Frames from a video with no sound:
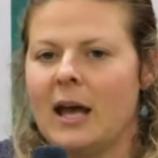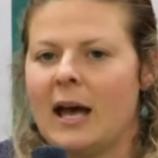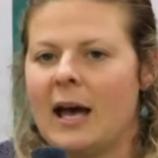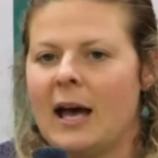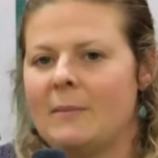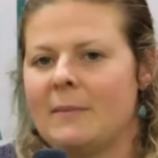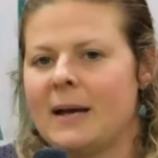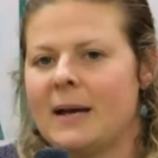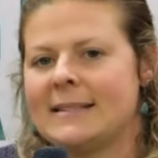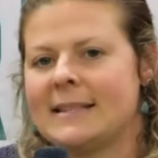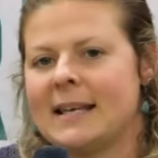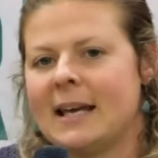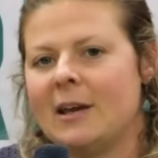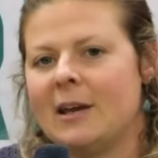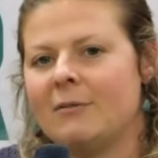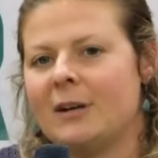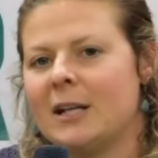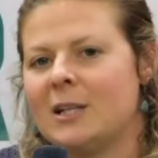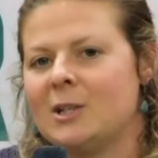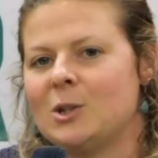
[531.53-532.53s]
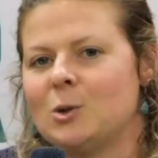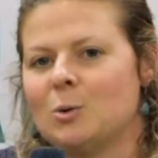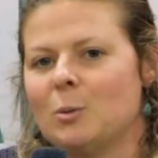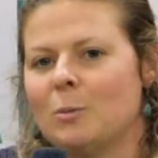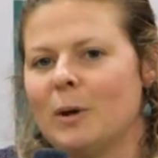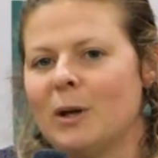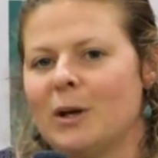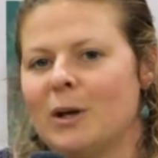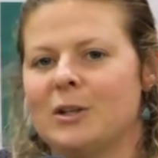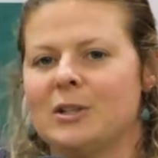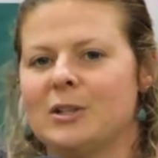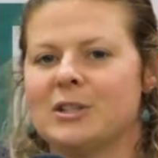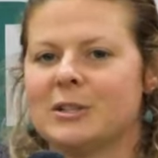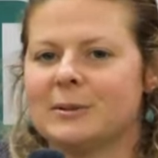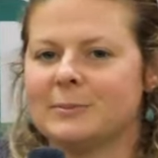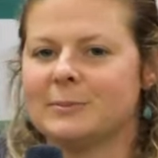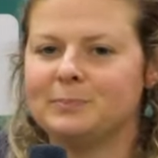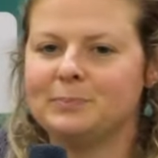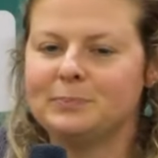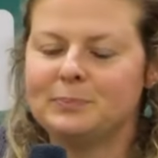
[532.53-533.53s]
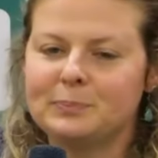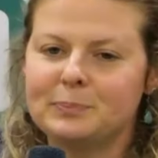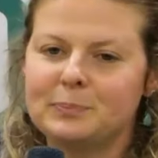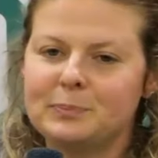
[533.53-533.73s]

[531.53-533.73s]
as they get ready to emerge.